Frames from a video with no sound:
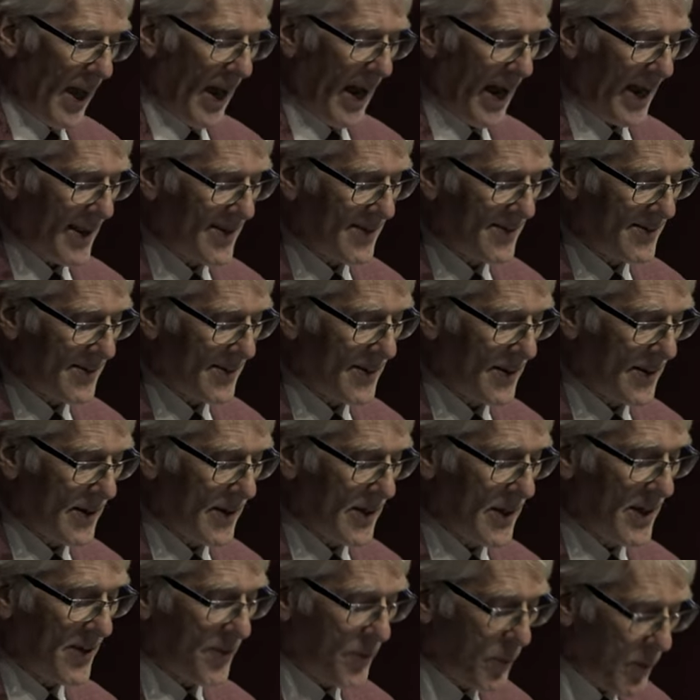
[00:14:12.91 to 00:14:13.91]
And
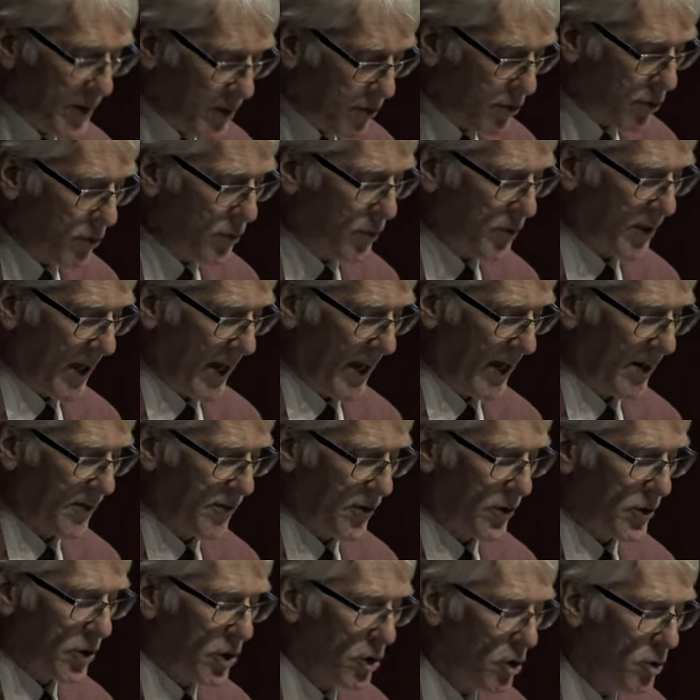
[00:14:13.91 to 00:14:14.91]
if we do
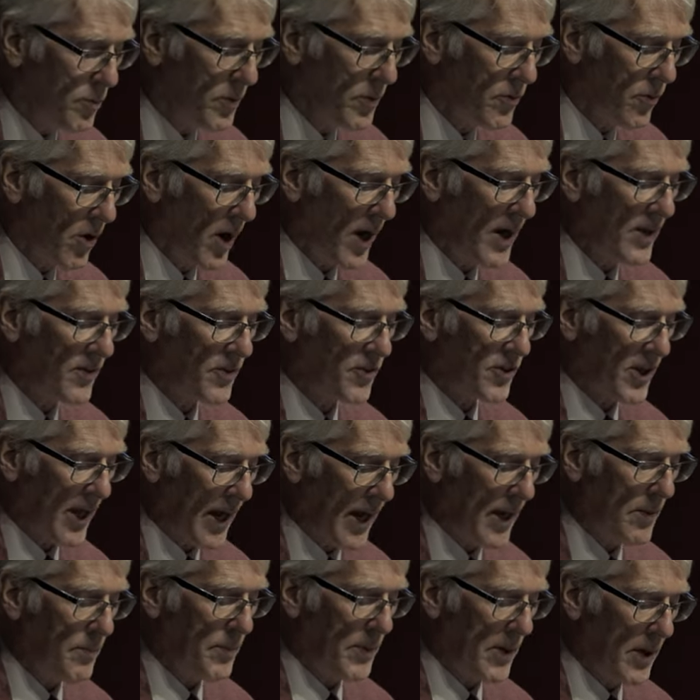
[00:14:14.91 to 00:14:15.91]
that, human rights
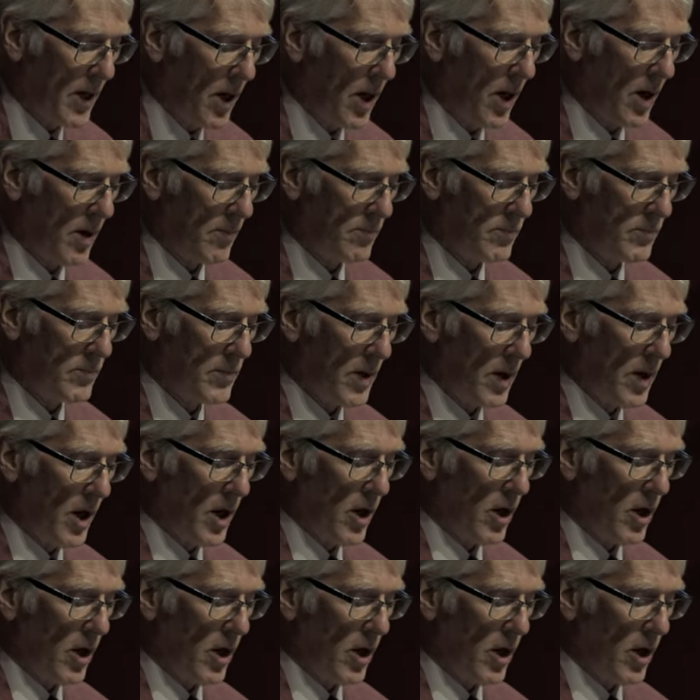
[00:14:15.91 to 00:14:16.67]
can become